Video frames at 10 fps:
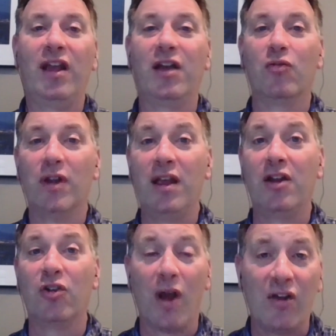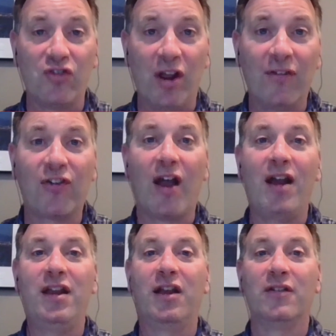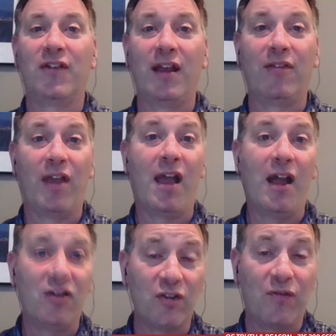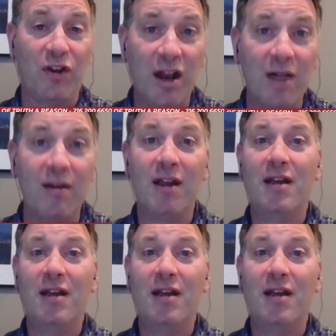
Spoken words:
He can crash inside. He can take the edge if you need it.